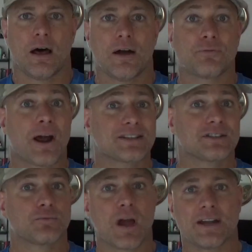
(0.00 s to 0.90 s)
I've
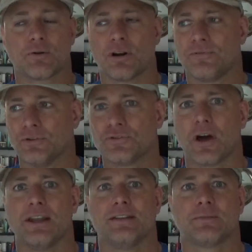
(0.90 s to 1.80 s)
actually read quite a few
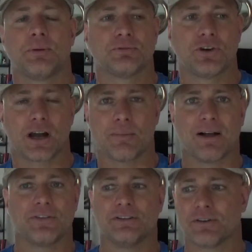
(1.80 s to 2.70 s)
studies. People talk
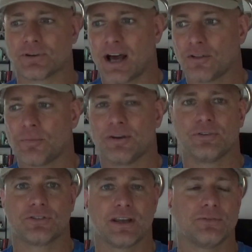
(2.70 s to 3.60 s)
about the different health
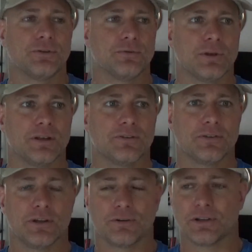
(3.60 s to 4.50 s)
benefits it gives you. It's,
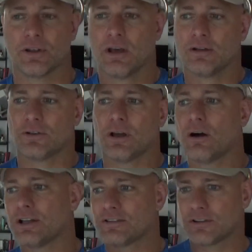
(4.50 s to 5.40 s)
say,
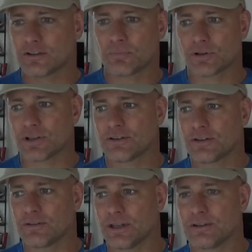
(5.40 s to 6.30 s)
oh,
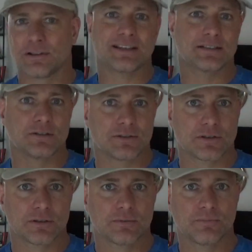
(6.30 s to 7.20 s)
it
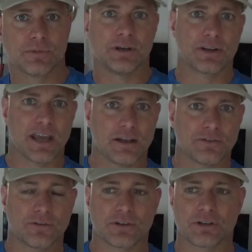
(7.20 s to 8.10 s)
lessens,
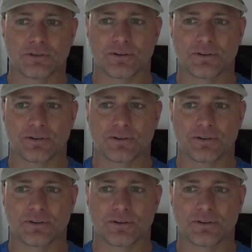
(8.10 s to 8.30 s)
cancer, it